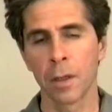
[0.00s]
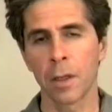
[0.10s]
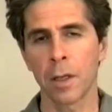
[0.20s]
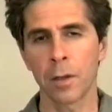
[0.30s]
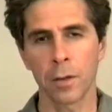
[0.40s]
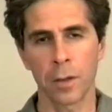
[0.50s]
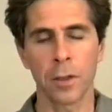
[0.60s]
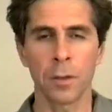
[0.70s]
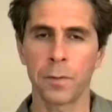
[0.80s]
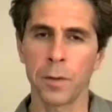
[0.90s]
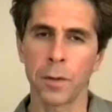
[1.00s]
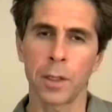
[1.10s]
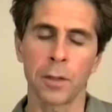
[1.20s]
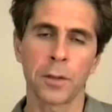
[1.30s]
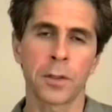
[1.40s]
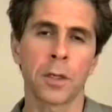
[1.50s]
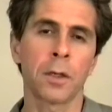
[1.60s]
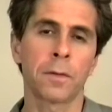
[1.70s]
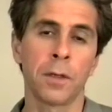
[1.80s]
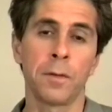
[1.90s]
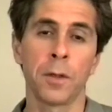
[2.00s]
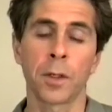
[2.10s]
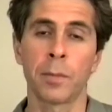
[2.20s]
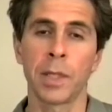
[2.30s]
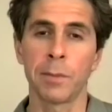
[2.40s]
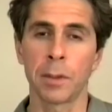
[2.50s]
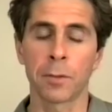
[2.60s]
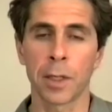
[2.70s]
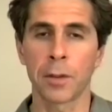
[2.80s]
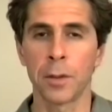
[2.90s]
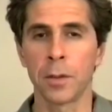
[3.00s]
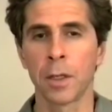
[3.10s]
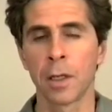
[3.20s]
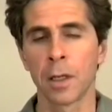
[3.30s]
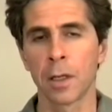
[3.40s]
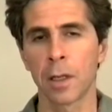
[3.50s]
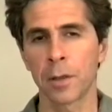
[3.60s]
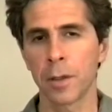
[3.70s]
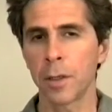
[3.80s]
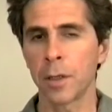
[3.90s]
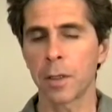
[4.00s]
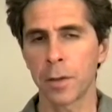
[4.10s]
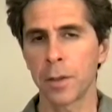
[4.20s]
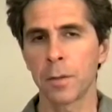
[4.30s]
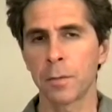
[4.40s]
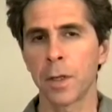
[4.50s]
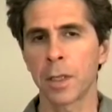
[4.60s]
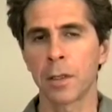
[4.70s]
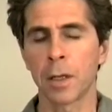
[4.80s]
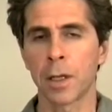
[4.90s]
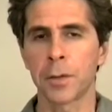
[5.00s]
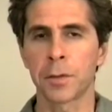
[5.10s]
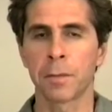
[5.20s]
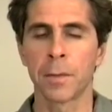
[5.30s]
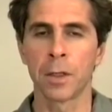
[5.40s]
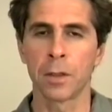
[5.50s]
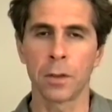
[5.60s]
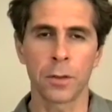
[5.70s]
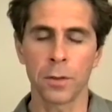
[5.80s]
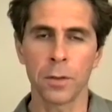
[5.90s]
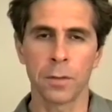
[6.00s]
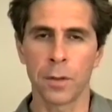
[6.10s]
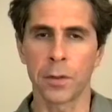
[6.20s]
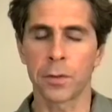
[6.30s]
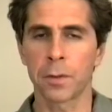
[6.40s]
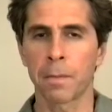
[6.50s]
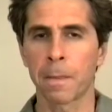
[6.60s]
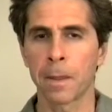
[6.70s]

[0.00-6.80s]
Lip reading: And if you look at yourself and if you look at people around you, I think you would recognize the truth of this.